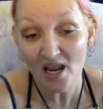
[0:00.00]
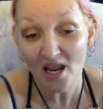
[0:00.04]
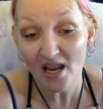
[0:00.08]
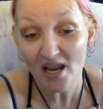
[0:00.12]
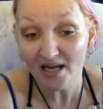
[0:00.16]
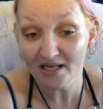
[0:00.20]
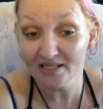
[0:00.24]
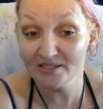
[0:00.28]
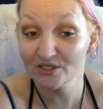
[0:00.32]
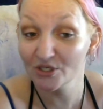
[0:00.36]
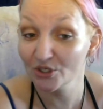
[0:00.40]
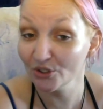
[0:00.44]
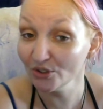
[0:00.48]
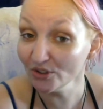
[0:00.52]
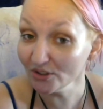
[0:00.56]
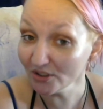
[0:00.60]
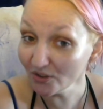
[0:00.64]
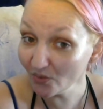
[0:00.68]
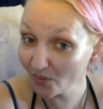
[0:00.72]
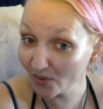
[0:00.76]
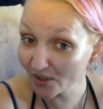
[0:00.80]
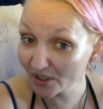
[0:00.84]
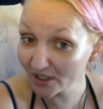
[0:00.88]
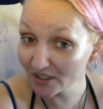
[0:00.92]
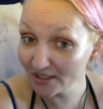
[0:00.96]
He's currently
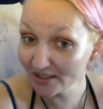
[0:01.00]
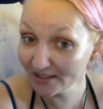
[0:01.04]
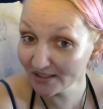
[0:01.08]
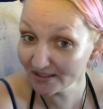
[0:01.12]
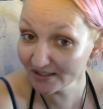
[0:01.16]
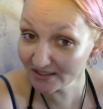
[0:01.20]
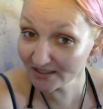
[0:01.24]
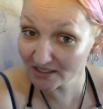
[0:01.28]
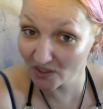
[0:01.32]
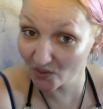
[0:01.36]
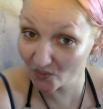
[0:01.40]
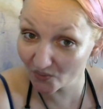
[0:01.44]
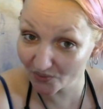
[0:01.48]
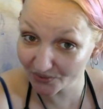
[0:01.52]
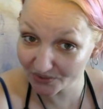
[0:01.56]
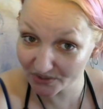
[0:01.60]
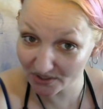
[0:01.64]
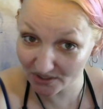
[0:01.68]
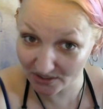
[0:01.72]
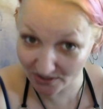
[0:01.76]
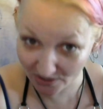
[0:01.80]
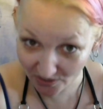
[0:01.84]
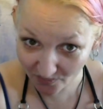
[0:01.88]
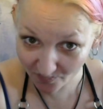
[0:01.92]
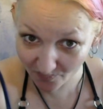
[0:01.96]
working on the sequel
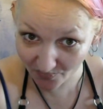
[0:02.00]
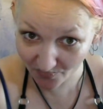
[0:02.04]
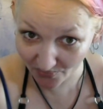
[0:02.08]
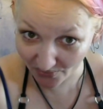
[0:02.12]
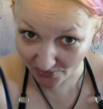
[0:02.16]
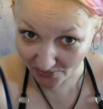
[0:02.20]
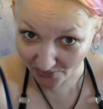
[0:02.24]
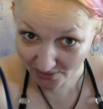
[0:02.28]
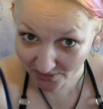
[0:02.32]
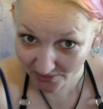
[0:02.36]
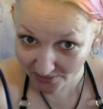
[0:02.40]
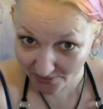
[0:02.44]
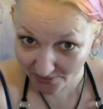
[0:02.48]
to this book.